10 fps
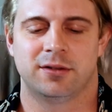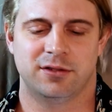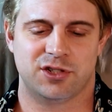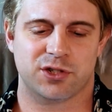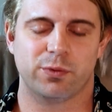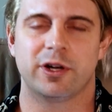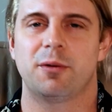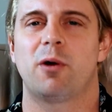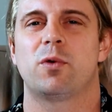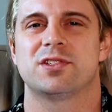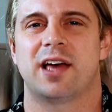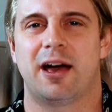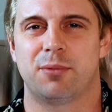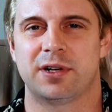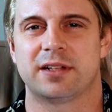Let's just read about what's
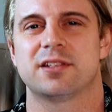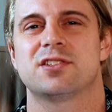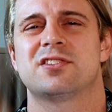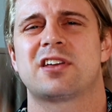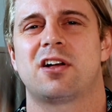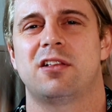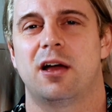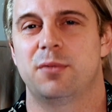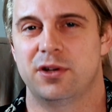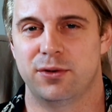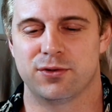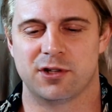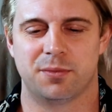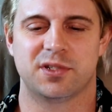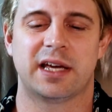happening. This is the climate news
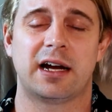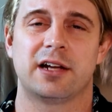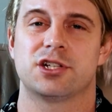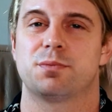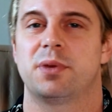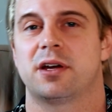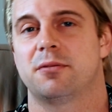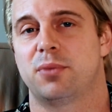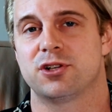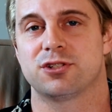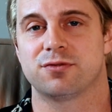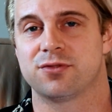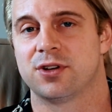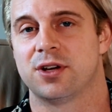update. I just pick a bunch of